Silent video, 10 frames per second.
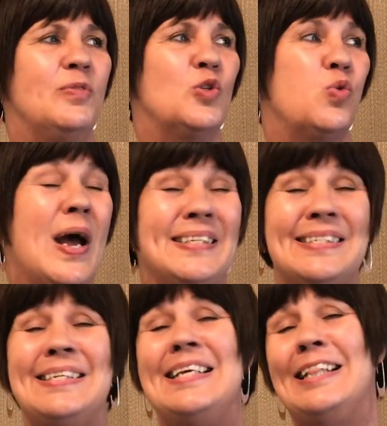
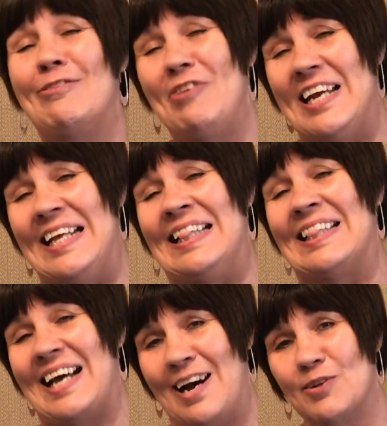
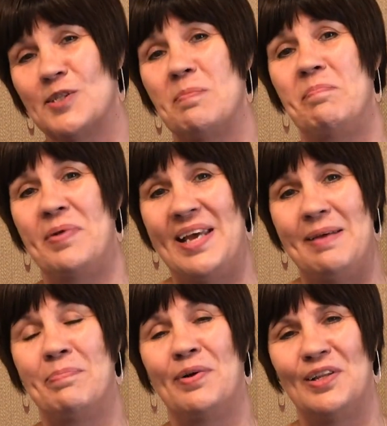23,000
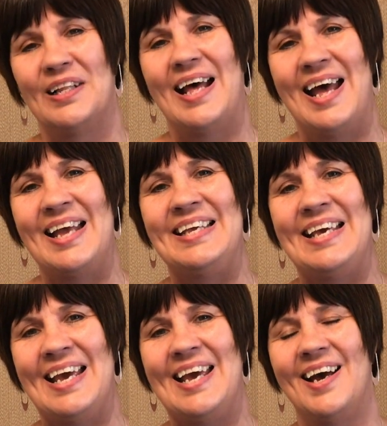people a
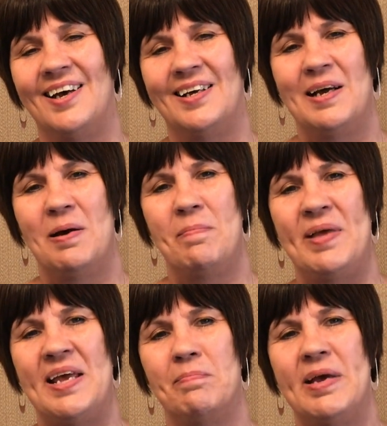year
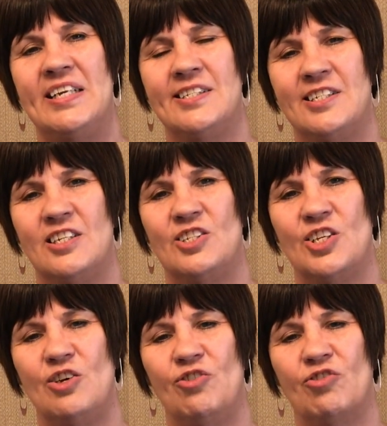being ministered
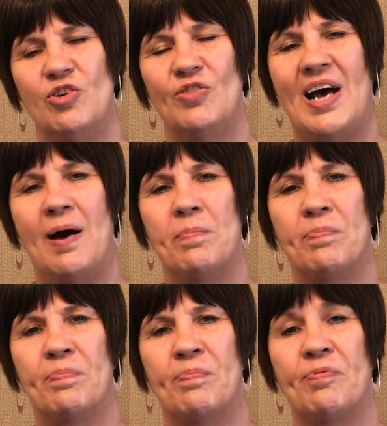to through that
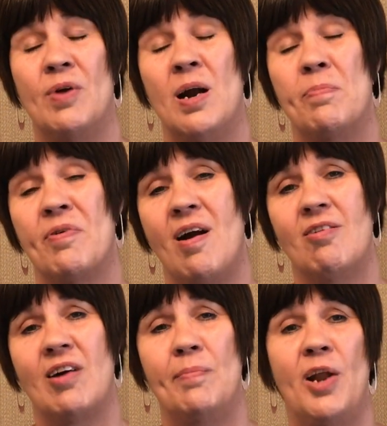
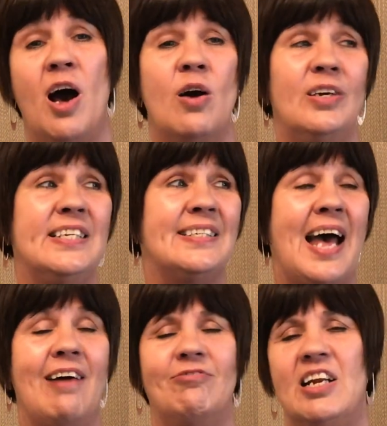programme, not only
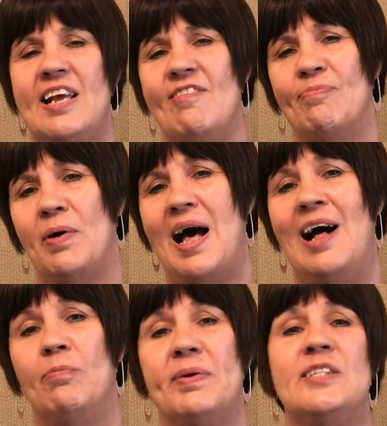debt relief but
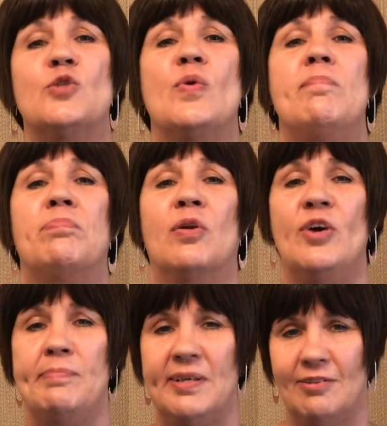help into
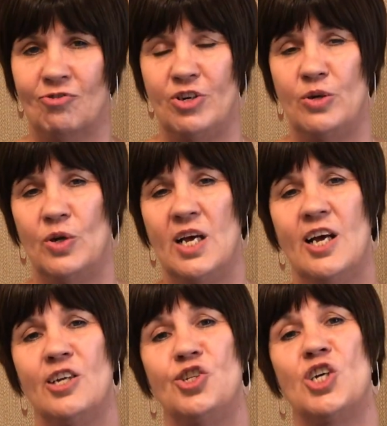employment through
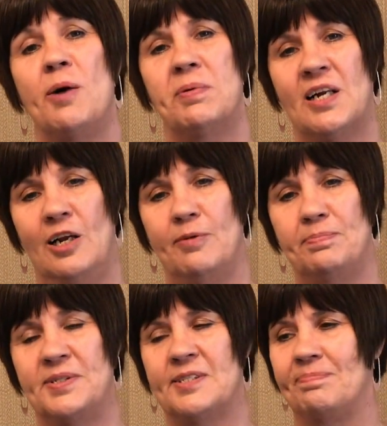job
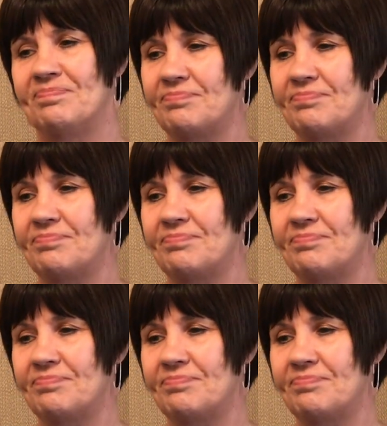clubs.